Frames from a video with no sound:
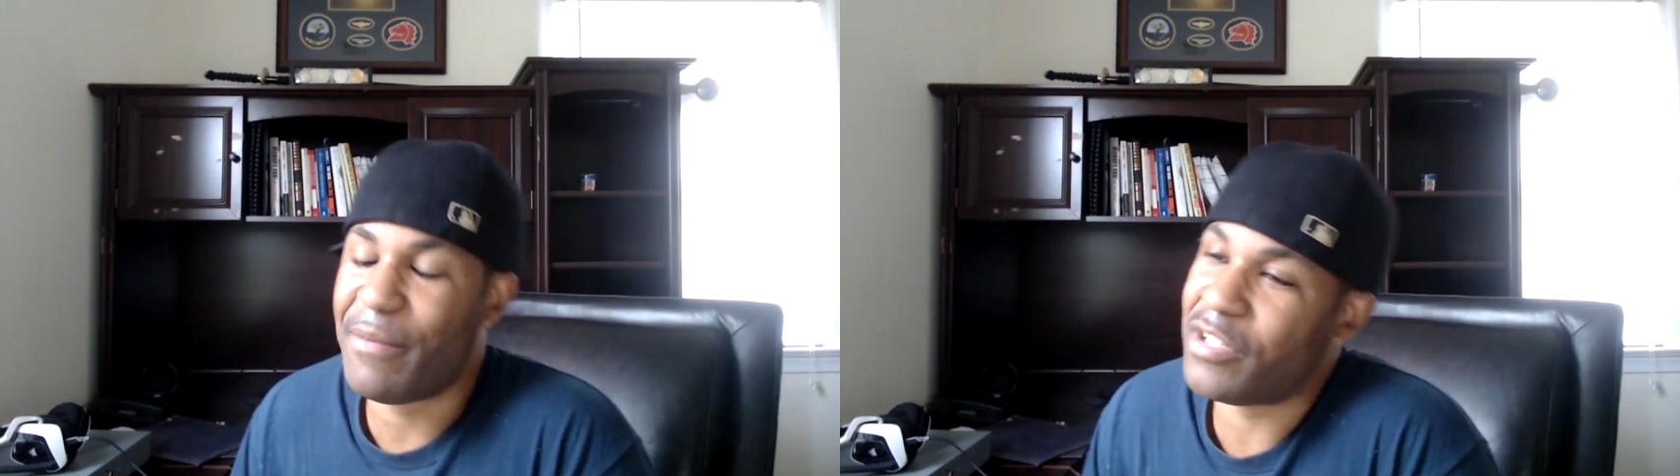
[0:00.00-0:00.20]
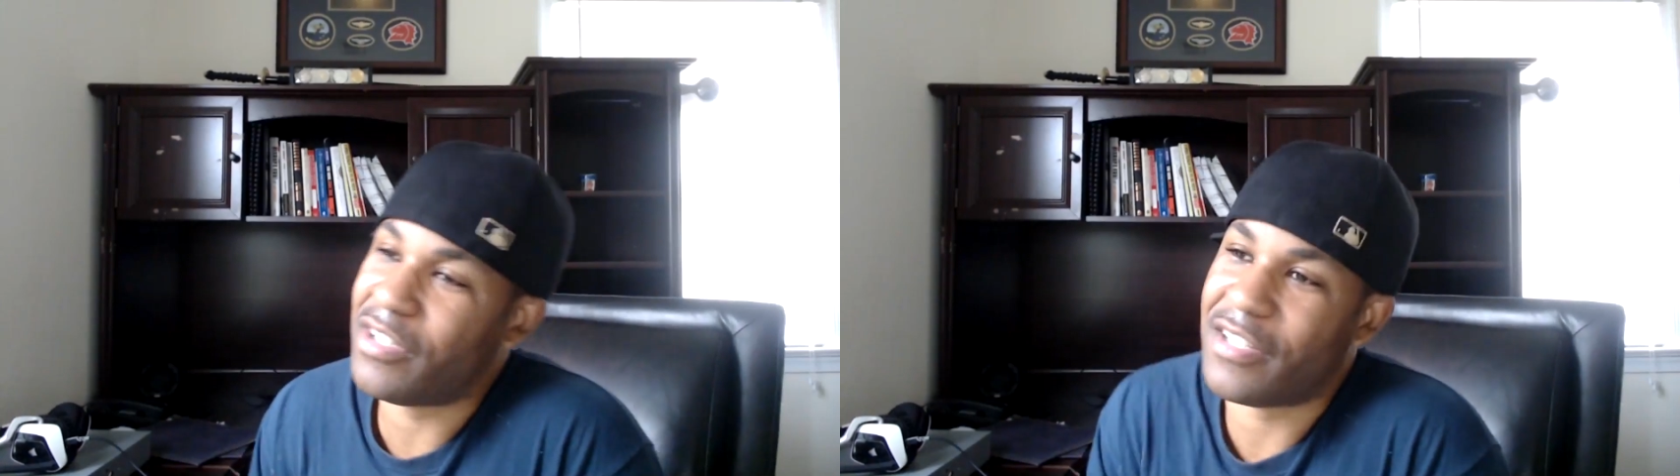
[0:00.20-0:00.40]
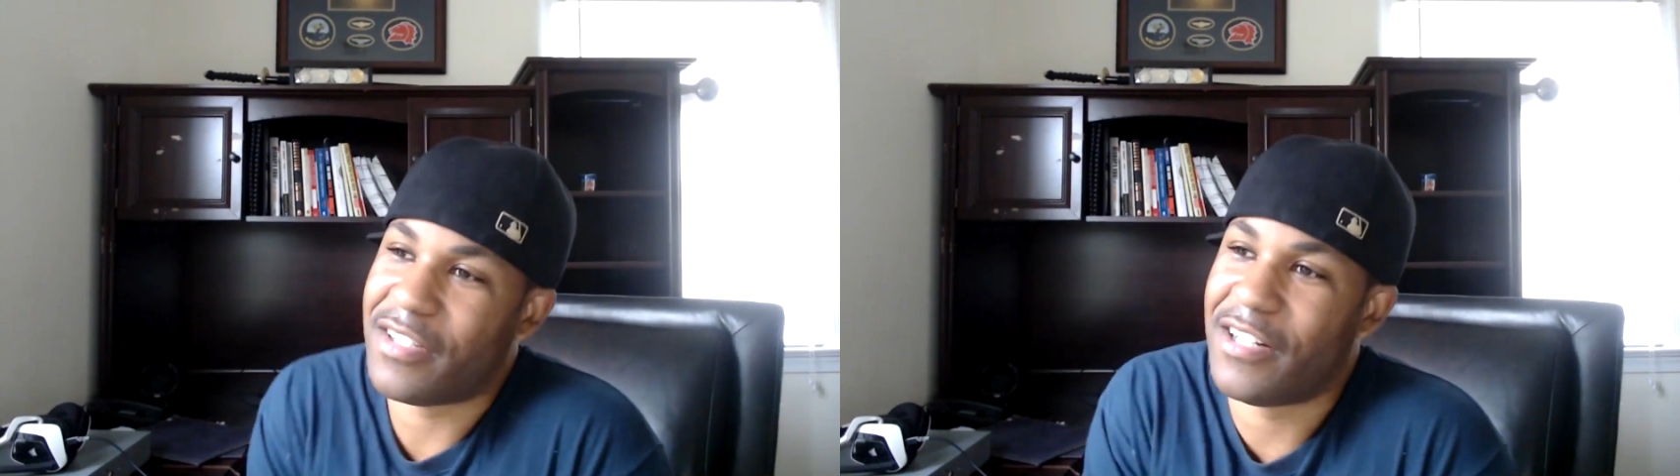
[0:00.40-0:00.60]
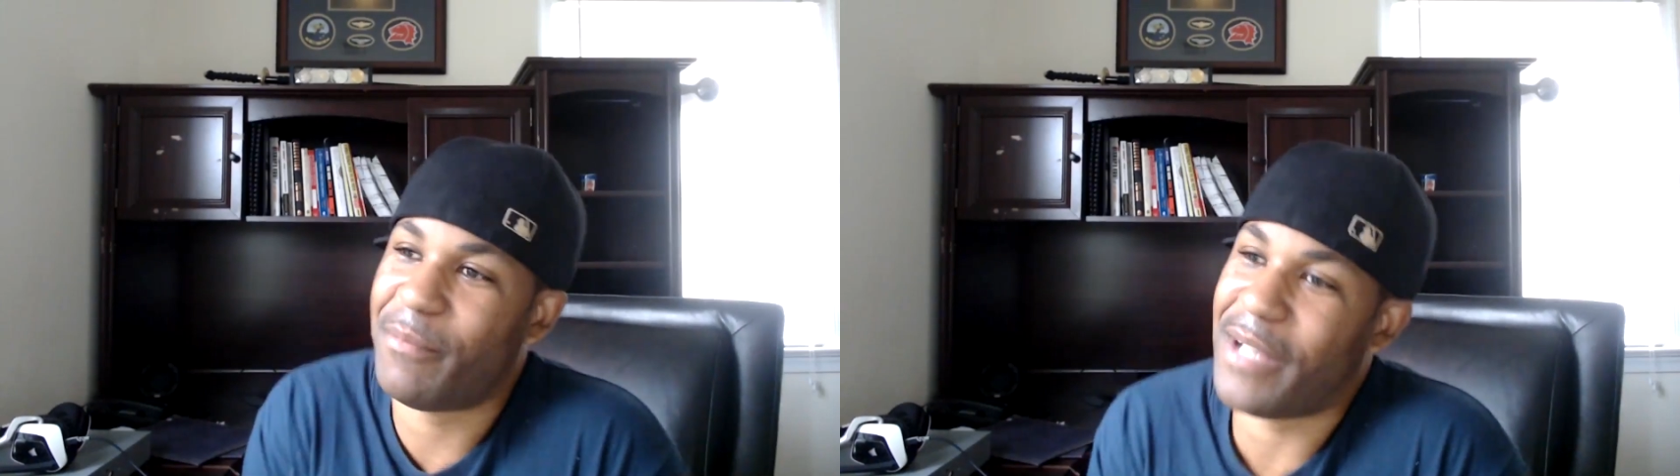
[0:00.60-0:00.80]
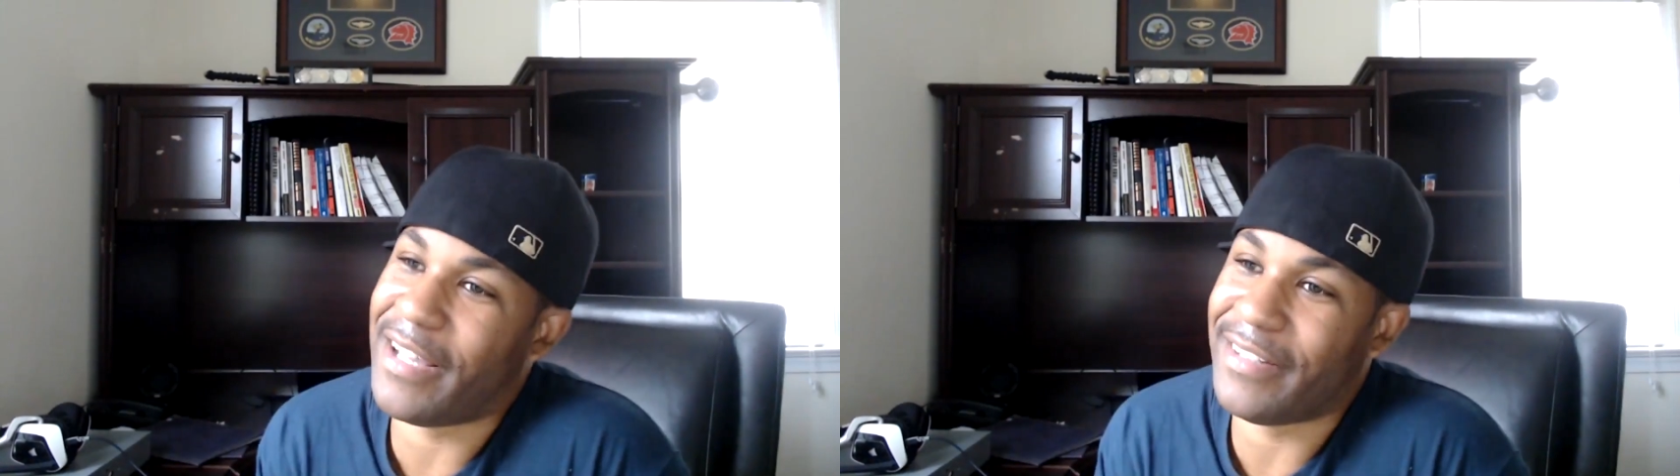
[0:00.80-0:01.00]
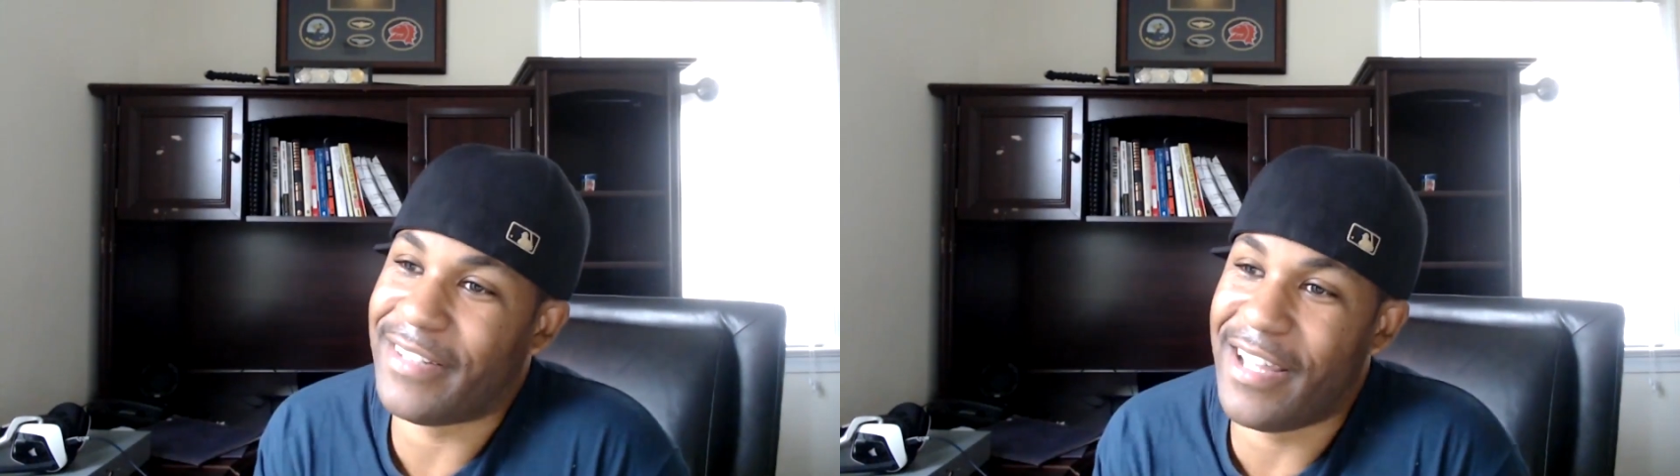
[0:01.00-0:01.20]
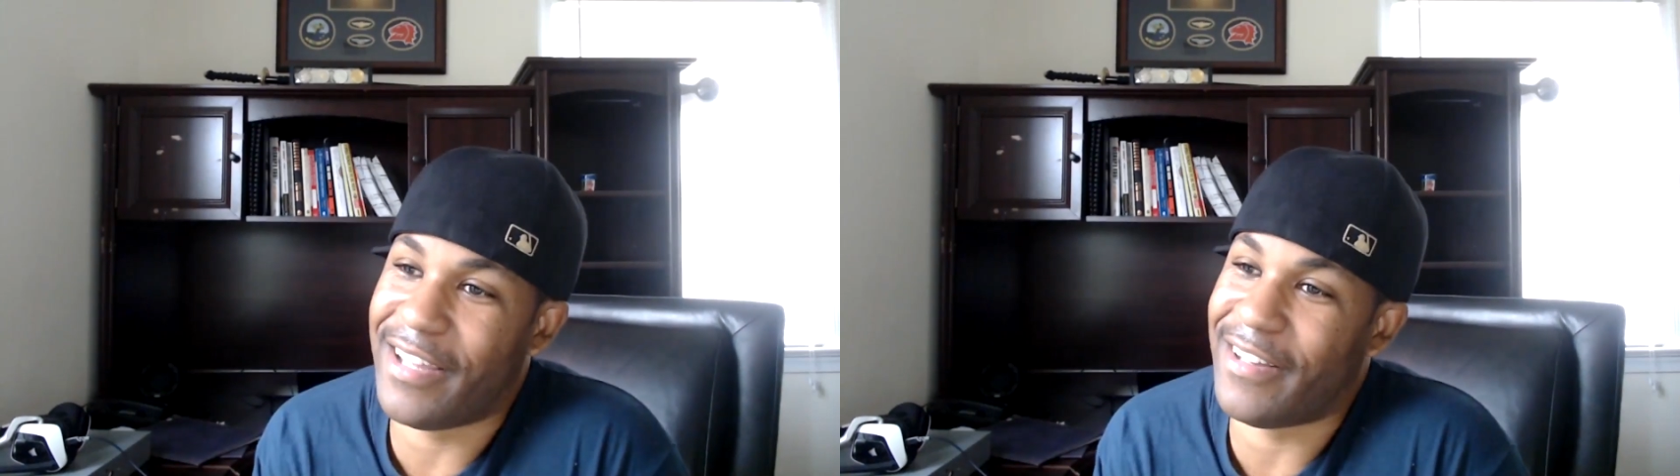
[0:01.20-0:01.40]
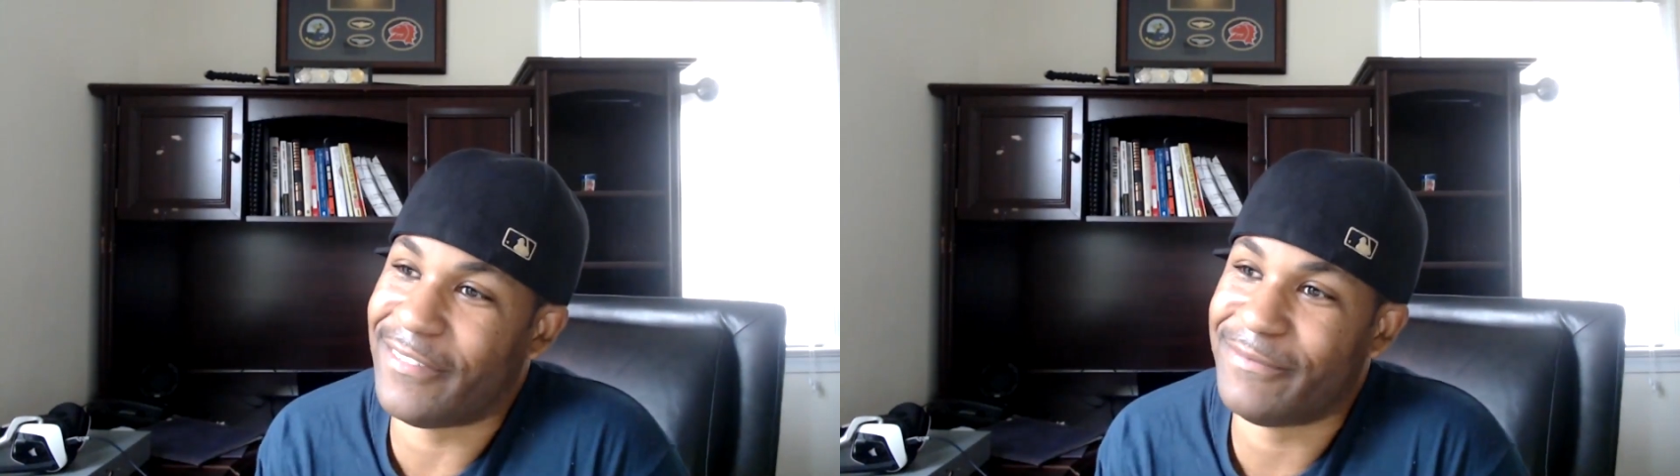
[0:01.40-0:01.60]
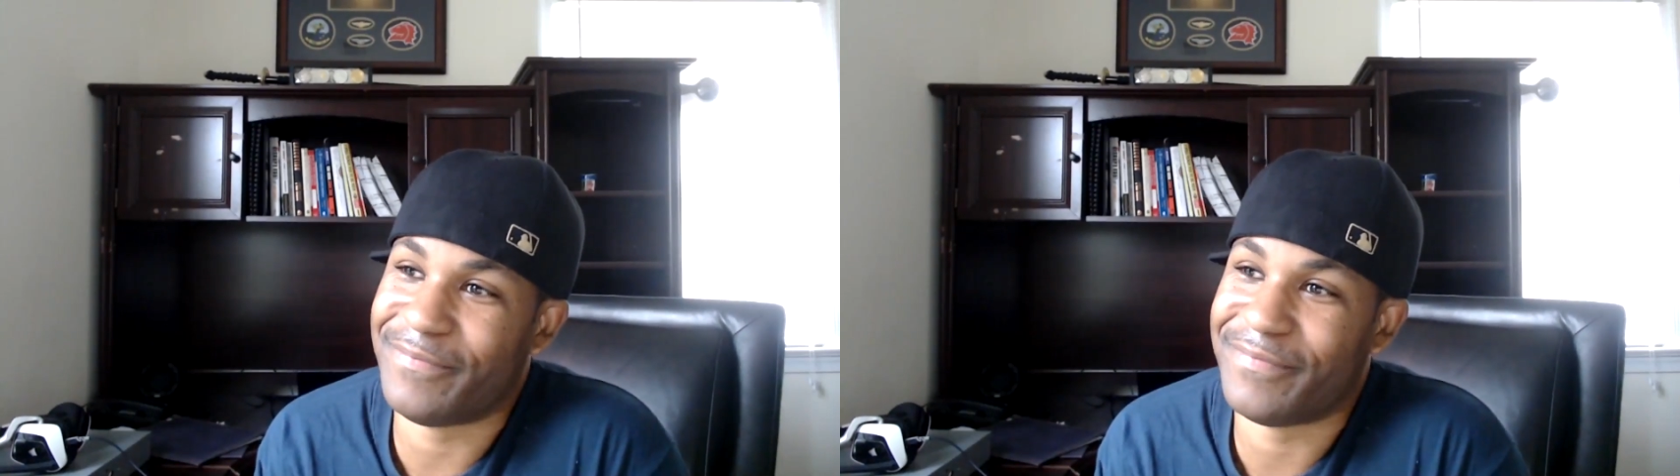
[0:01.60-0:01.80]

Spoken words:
I'm just listening. I'm like, damn,